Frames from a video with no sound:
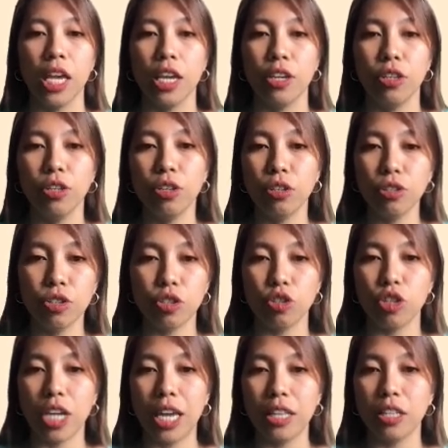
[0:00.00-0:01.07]
Use
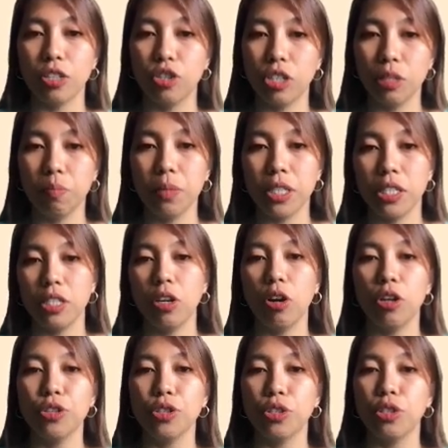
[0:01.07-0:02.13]
ChatGPT
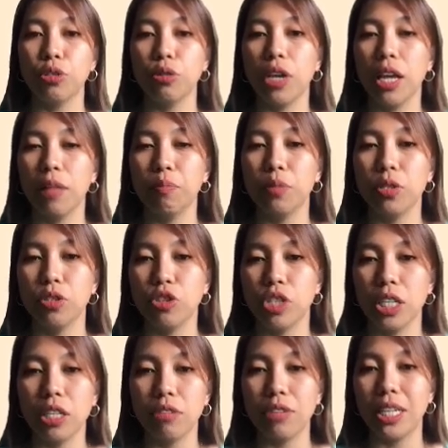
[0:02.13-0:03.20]
also to help you
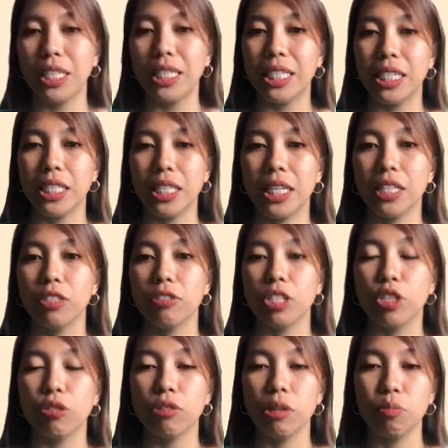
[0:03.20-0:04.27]
generate detailed
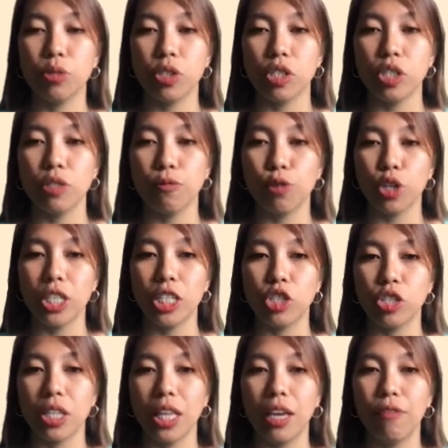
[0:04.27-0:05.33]
descriptions for
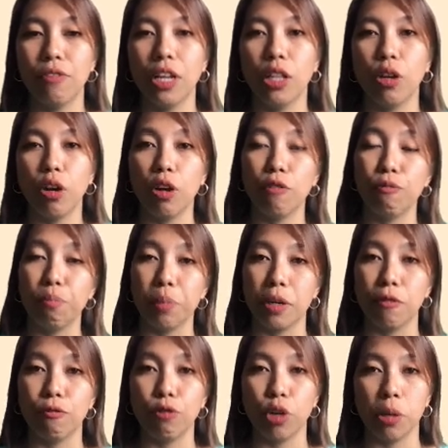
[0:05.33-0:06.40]
each level of
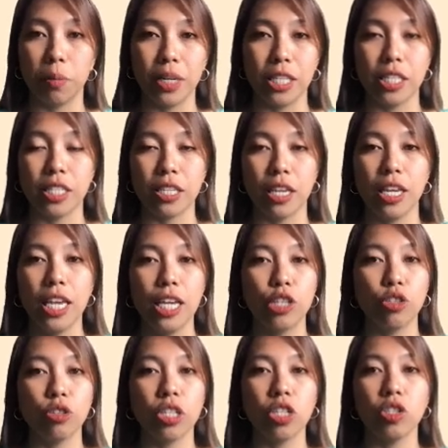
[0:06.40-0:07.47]
performance.
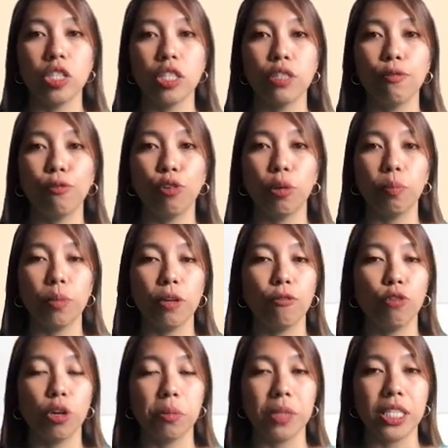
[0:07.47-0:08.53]
So this is for
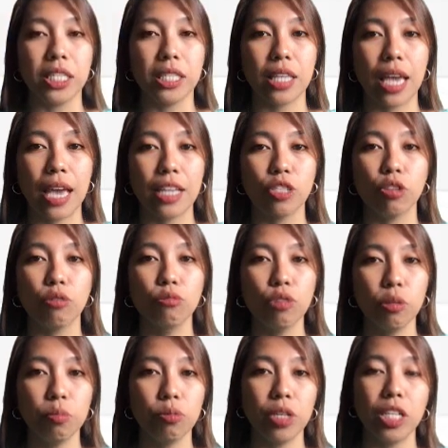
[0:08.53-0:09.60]
performance tasks,
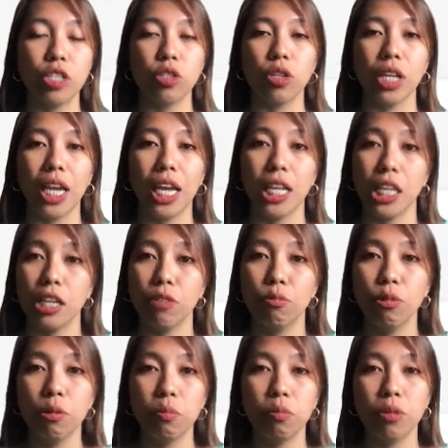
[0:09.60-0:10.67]
rubrics, or any
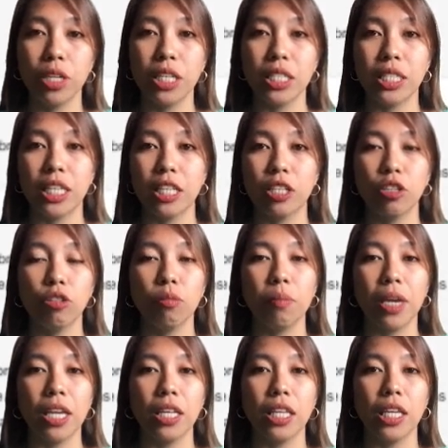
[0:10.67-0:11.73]
rubrics that you
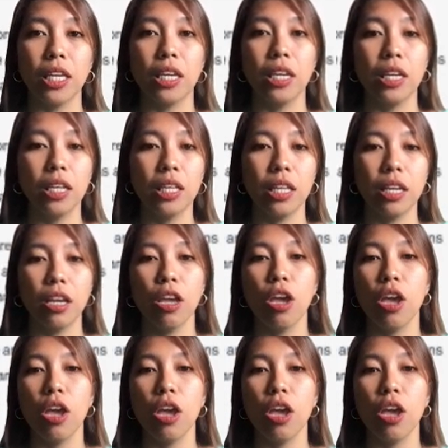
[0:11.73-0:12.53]
may need